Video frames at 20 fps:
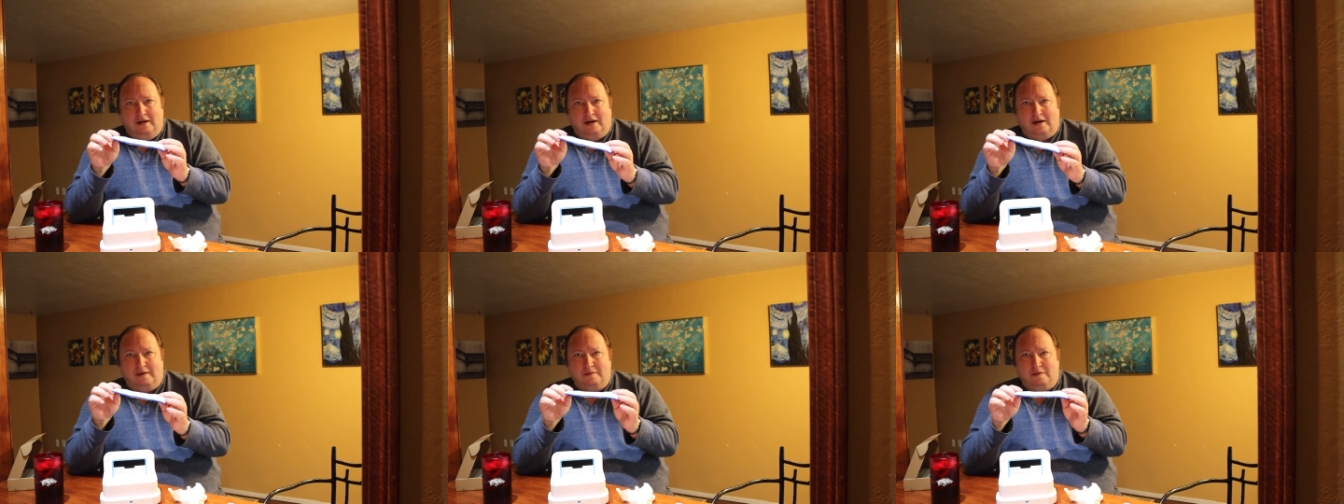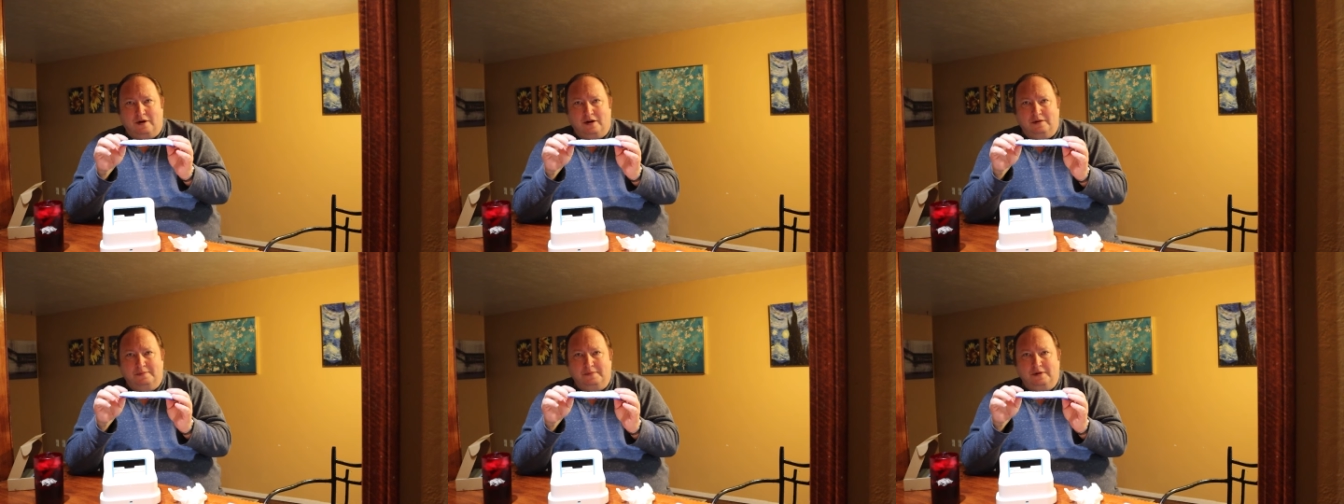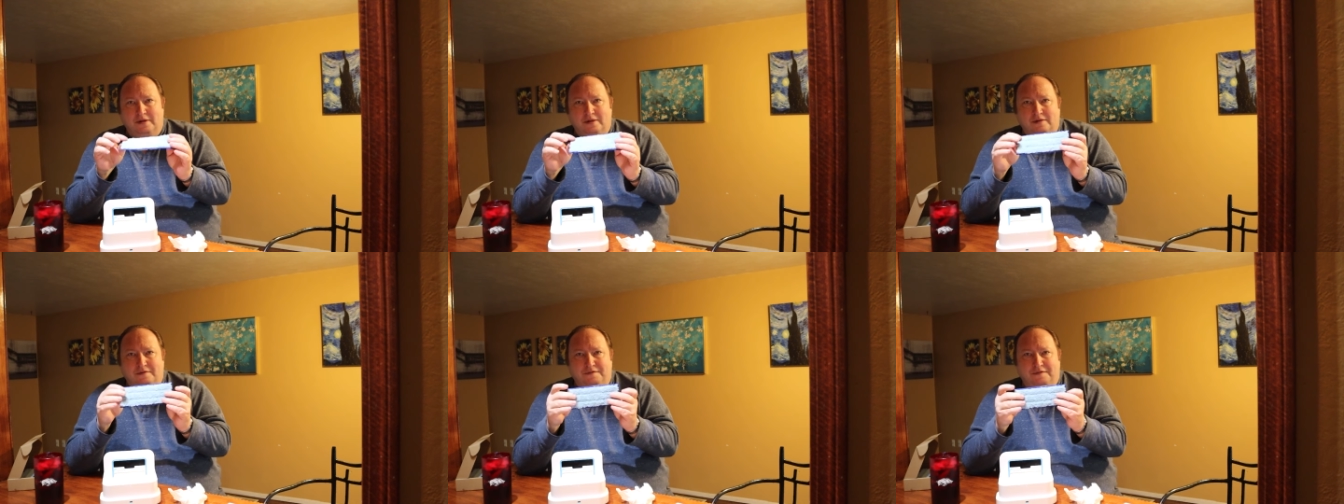I run
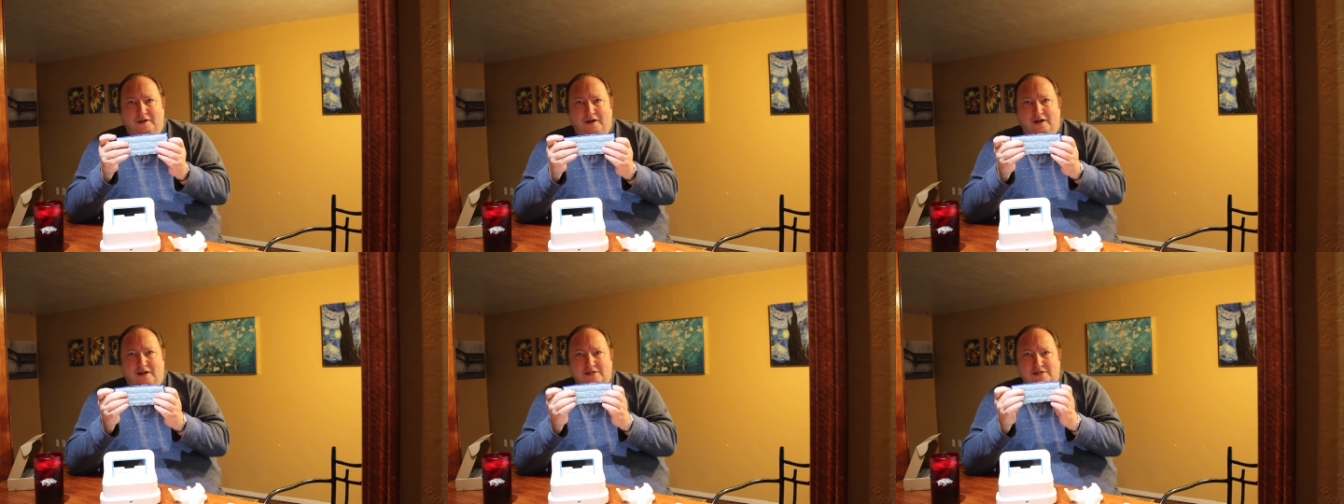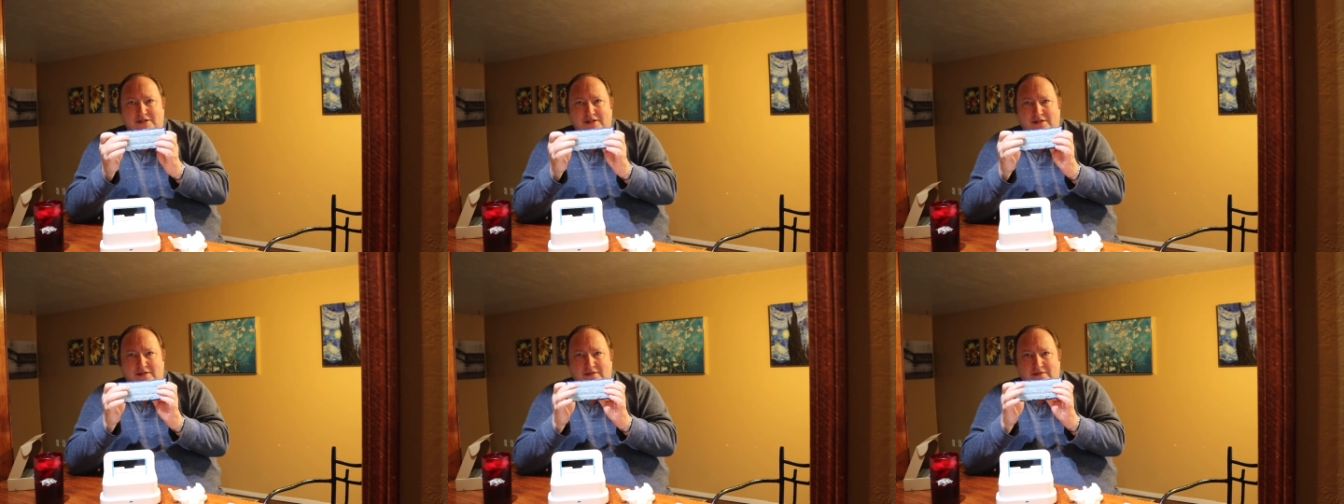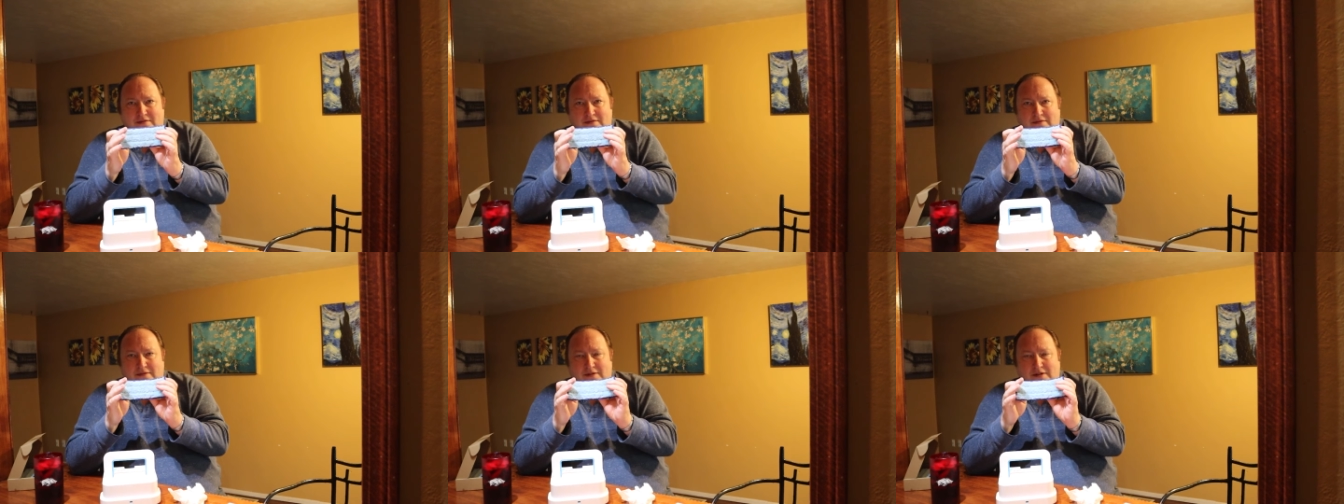them under the
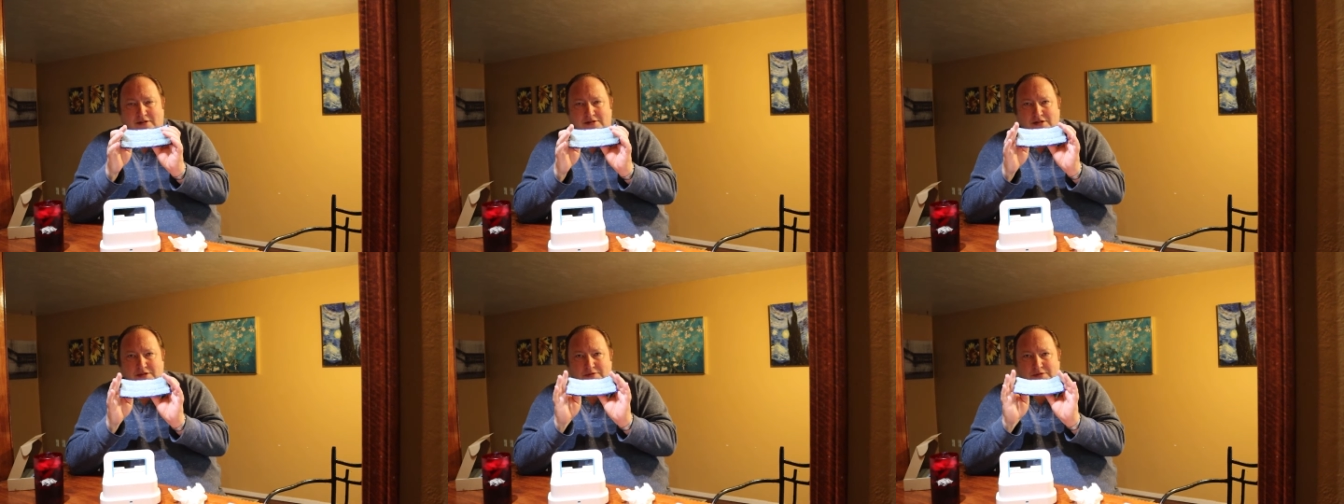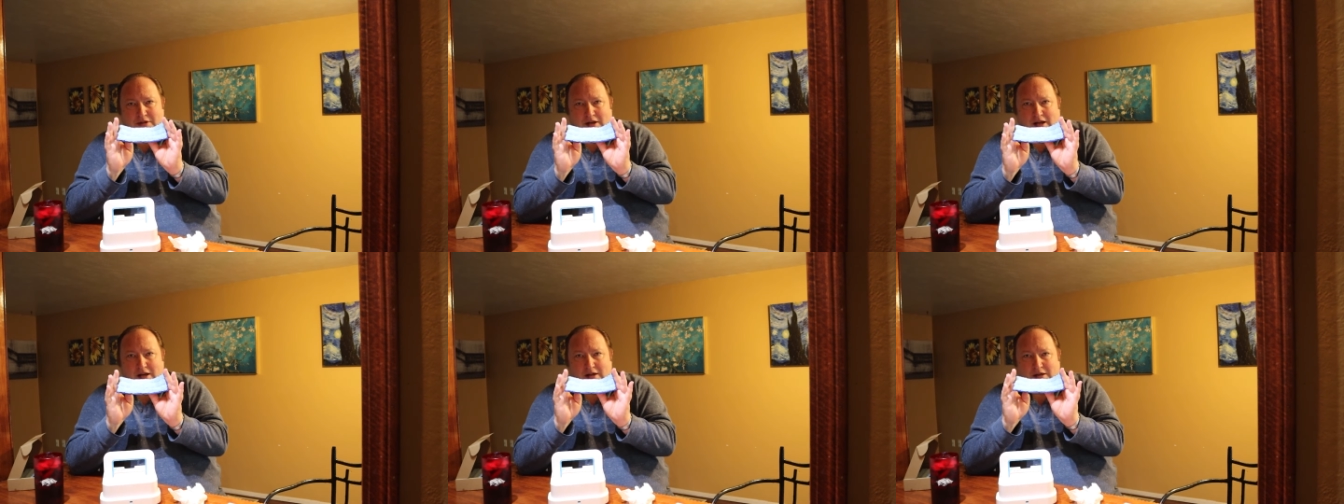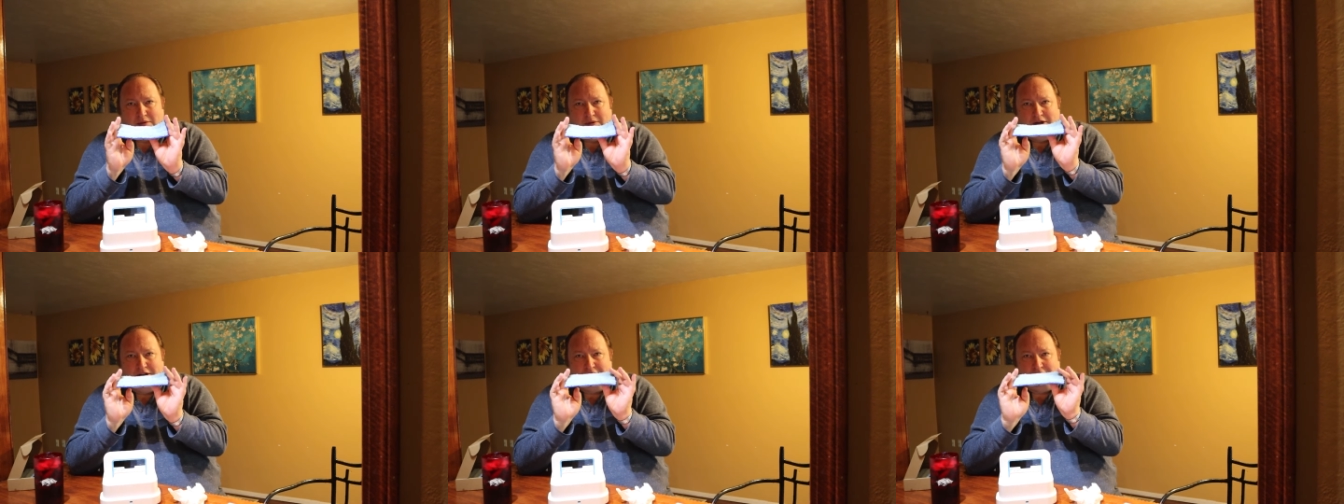faucet, because there's a lot
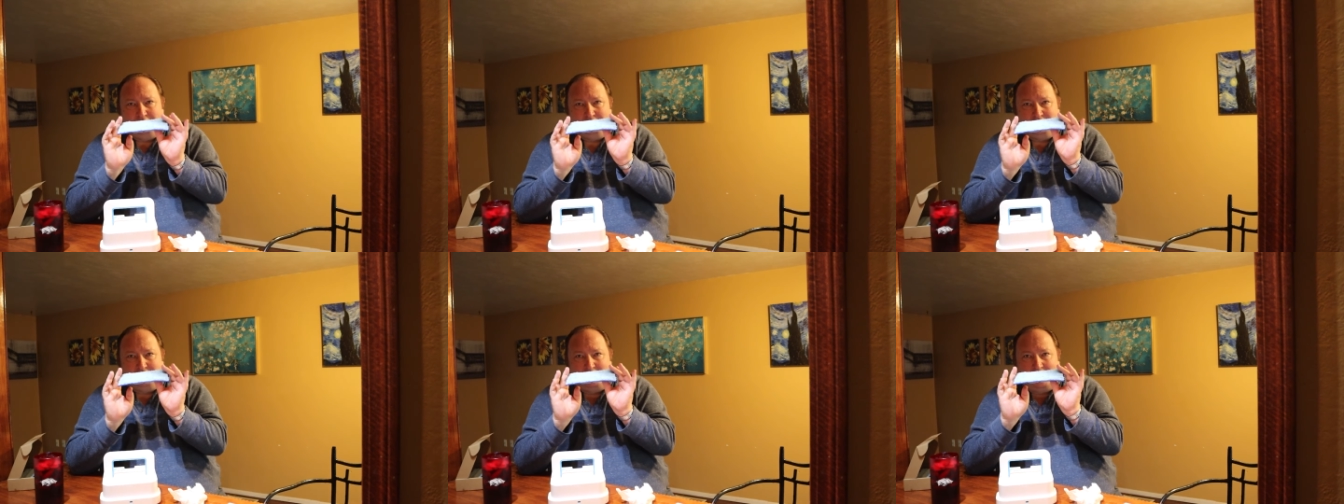of questions,